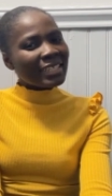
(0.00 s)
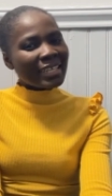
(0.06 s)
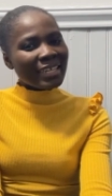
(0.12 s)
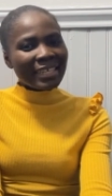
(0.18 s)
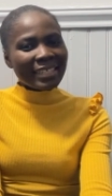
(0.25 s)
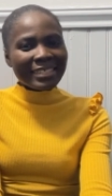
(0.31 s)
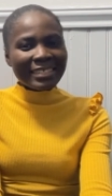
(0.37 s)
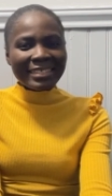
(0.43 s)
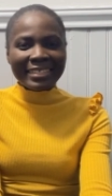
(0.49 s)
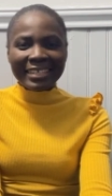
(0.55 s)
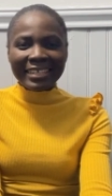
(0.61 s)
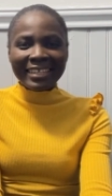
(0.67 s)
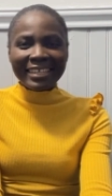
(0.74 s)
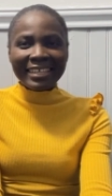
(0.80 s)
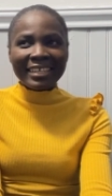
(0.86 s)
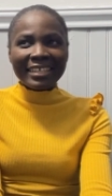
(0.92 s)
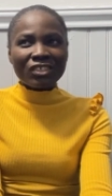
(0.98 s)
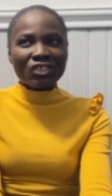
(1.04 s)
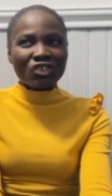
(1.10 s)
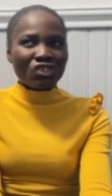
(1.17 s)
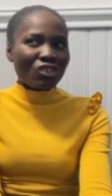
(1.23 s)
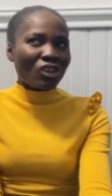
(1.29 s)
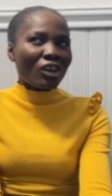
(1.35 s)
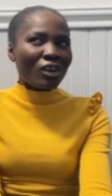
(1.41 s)
get a
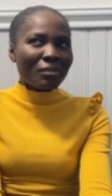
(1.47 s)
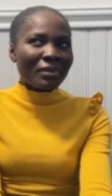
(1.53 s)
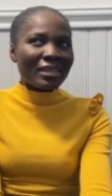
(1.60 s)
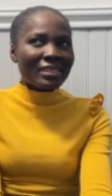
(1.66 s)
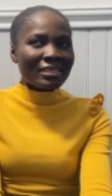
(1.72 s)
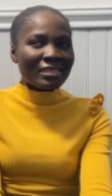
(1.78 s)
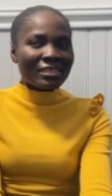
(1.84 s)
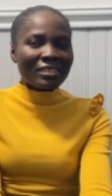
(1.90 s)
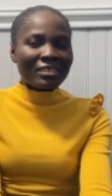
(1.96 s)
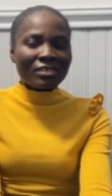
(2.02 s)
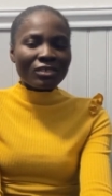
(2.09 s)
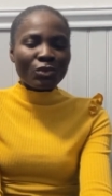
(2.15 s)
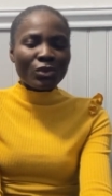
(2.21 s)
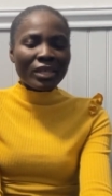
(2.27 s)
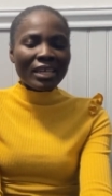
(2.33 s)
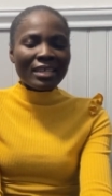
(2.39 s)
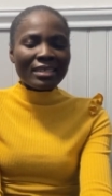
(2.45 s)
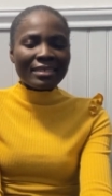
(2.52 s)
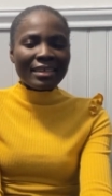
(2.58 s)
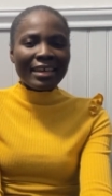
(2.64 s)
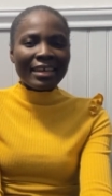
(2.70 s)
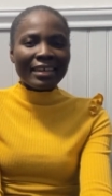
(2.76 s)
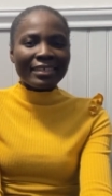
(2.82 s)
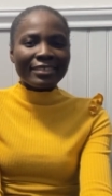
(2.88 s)
job as quick as
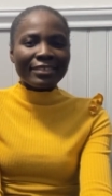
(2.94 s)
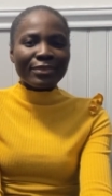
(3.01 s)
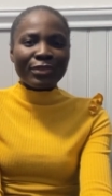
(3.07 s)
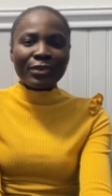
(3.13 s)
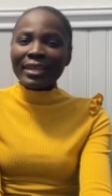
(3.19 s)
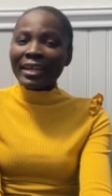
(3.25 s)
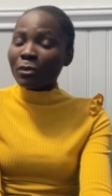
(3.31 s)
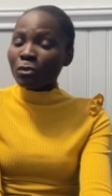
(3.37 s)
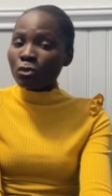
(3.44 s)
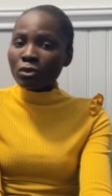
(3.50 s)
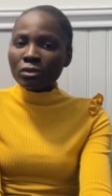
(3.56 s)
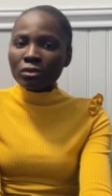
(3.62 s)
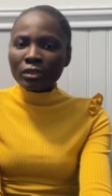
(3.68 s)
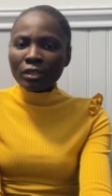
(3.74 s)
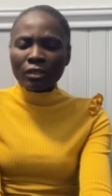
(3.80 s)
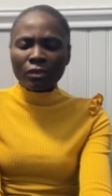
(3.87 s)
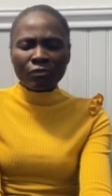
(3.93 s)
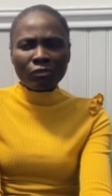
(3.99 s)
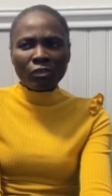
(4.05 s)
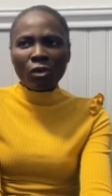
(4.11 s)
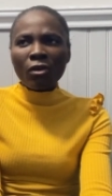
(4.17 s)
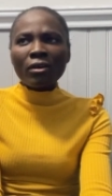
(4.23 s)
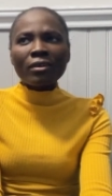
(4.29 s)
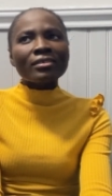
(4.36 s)
I thought I would. And of
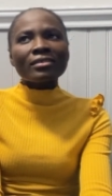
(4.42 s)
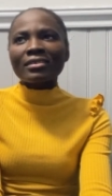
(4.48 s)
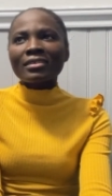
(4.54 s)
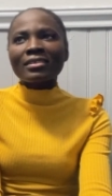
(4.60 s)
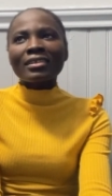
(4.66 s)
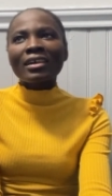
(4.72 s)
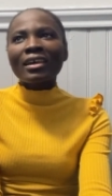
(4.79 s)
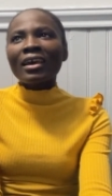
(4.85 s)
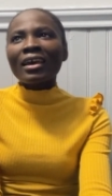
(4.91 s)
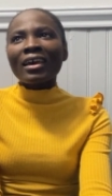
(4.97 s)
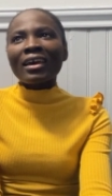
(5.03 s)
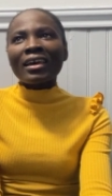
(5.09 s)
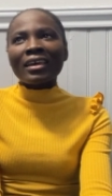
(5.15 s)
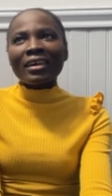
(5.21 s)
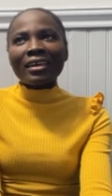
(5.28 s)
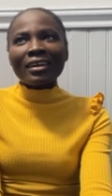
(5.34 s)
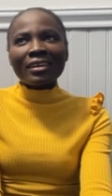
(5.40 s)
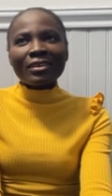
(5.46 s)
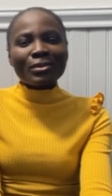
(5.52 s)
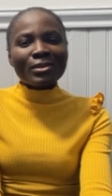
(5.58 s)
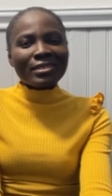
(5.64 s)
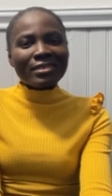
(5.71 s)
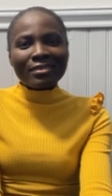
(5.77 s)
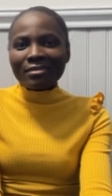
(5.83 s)
course, yeah, it
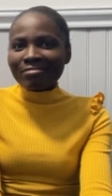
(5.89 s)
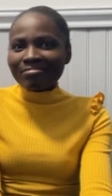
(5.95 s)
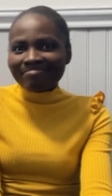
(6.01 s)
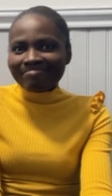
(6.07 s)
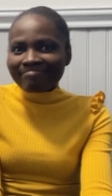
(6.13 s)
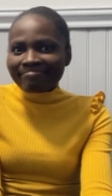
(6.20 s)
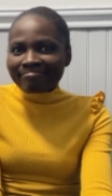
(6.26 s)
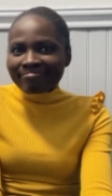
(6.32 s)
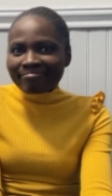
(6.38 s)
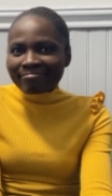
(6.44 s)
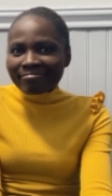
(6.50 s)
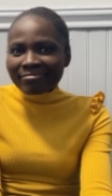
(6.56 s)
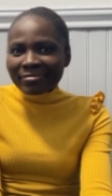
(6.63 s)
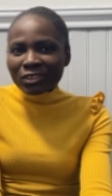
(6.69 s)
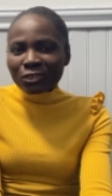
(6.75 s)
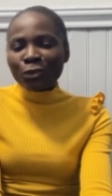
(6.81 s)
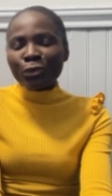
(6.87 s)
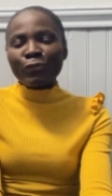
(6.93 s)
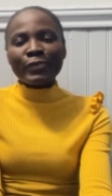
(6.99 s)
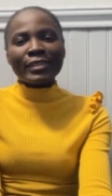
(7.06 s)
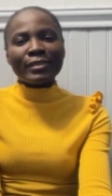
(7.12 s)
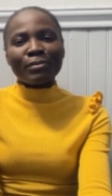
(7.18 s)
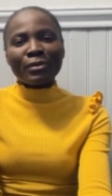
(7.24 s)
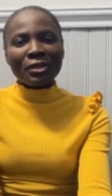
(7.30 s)
was
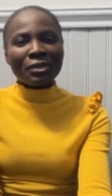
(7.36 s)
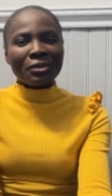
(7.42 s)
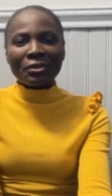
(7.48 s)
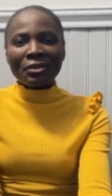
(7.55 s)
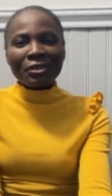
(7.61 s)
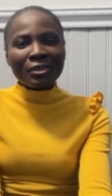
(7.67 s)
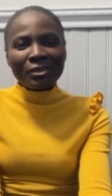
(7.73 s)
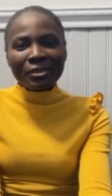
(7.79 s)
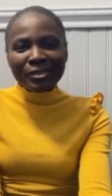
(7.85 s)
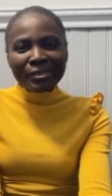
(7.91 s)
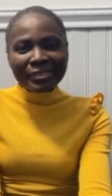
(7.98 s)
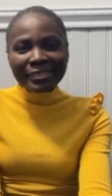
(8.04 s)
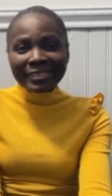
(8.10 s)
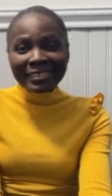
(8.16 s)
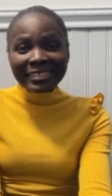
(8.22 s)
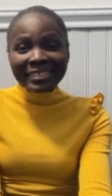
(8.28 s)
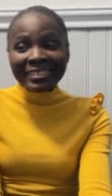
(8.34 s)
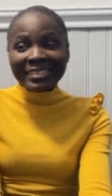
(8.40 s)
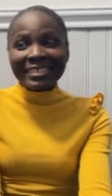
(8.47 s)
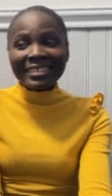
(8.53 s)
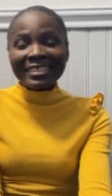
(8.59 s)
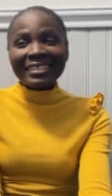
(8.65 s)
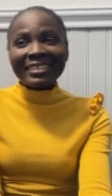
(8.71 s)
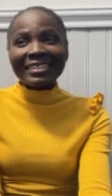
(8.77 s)
COVID period.
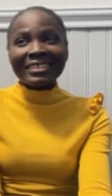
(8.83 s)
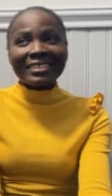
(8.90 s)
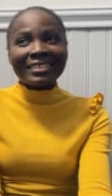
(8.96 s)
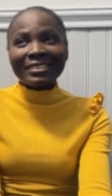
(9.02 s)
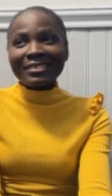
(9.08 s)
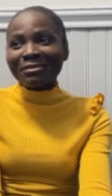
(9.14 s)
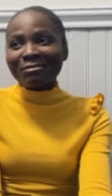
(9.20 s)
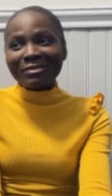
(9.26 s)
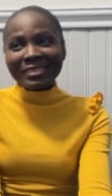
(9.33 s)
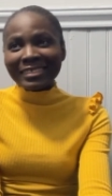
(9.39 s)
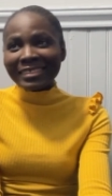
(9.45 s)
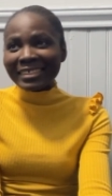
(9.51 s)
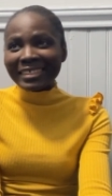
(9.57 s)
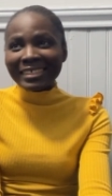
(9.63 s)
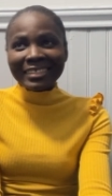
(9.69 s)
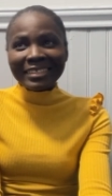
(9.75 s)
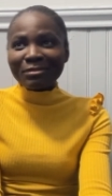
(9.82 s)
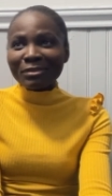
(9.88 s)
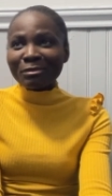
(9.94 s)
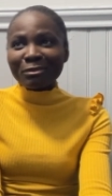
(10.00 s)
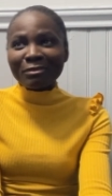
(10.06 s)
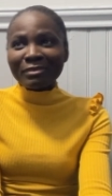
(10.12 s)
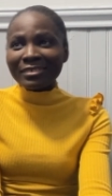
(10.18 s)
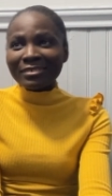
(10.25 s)
Uh, everything uh,
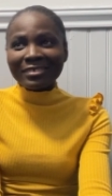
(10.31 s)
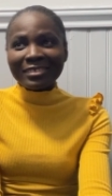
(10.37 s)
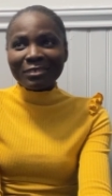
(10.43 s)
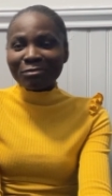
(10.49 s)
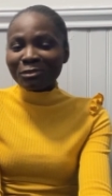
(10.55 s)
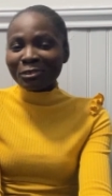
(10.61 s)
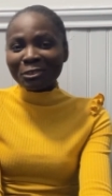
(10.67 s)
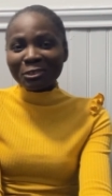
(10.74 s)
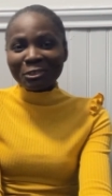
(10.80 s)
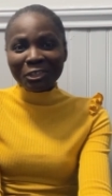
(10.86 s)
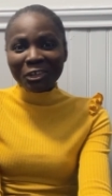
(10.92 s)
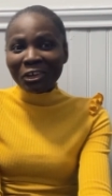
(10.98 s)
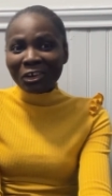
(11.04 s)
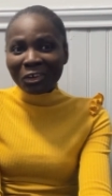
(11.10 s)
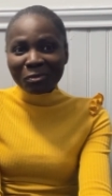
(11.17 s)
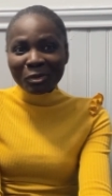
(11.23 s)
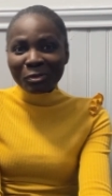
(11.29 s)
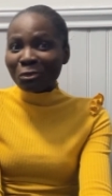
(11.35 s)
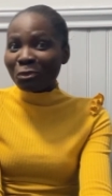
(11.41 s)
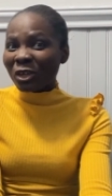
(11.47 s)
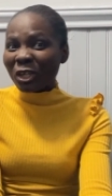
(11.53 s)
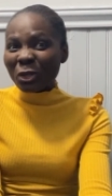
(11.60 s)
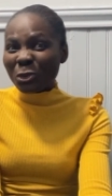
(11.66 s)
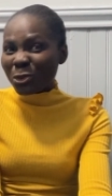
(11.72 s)
people were looking for a job.
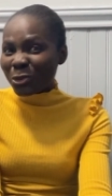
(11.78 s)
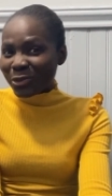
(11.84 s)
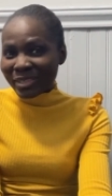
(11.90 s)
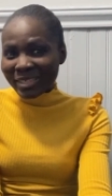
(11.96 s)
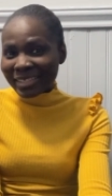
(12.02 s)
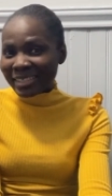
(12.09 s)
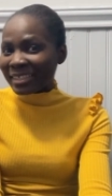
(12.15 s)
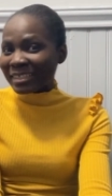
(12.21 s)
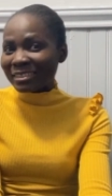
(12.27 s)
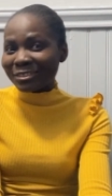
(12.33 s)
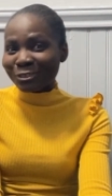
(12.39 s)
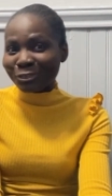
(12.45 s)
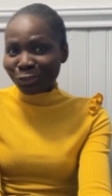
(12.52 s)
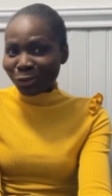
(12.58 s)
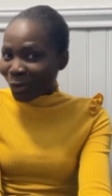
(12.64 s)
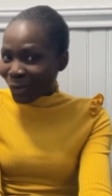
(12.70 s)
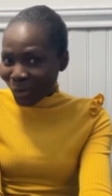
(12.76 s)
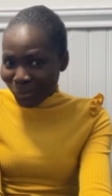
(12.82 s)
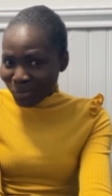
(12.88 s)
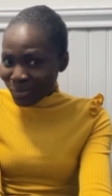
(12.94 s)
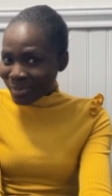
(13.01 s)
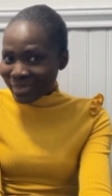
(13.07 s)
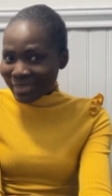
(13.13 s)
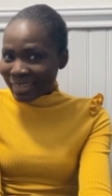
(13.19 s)
People were losing their
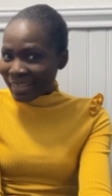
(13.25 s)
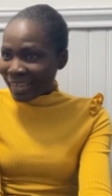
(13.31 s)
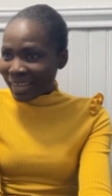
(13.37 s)
jobs,